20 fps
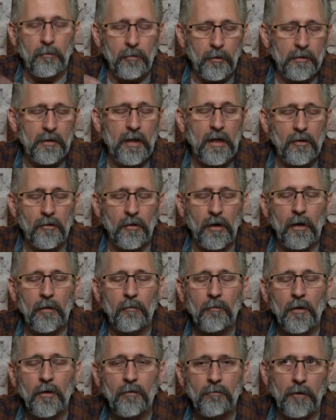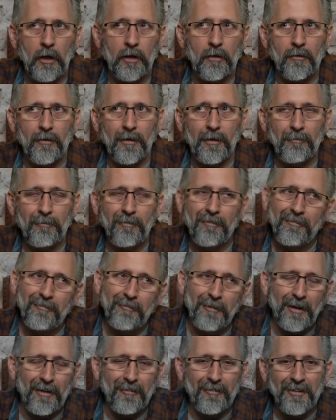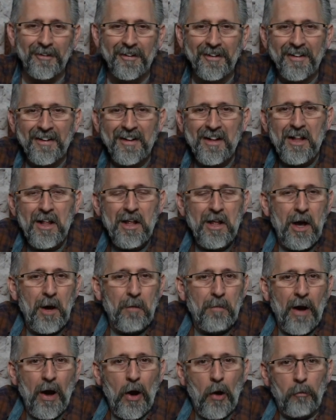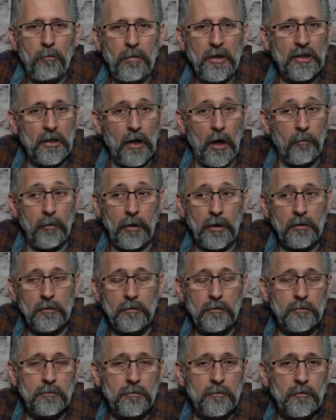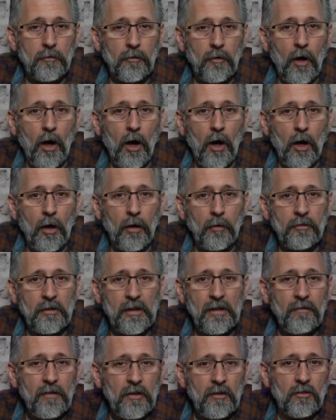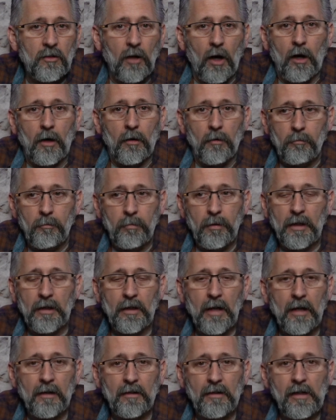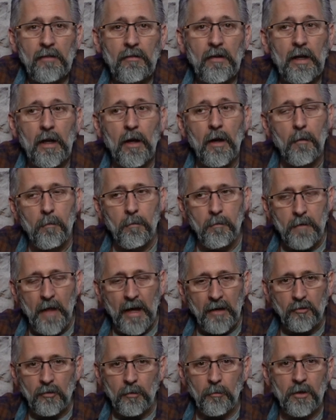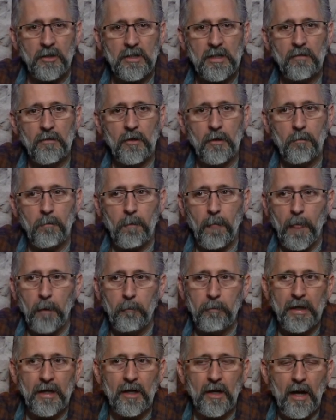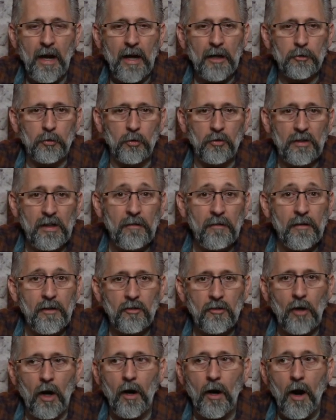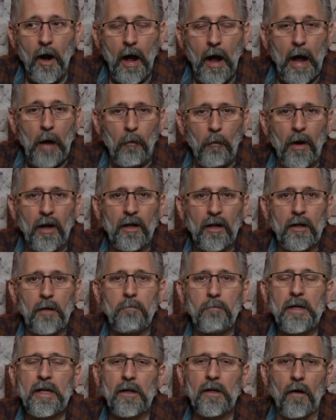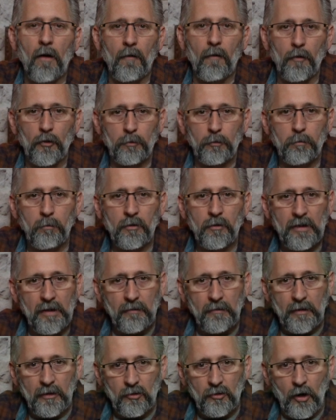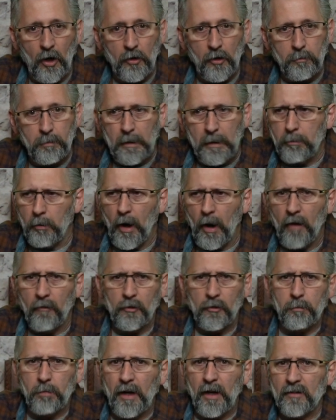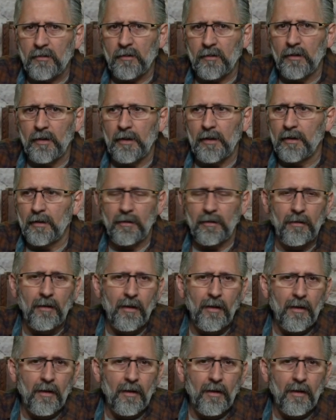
but daydream, night dream, whatever, about becoming a TV star, being on TV. Not so much even being an actual TV star. I wanted to meet all those TV stars, people, Elvis Presley, and,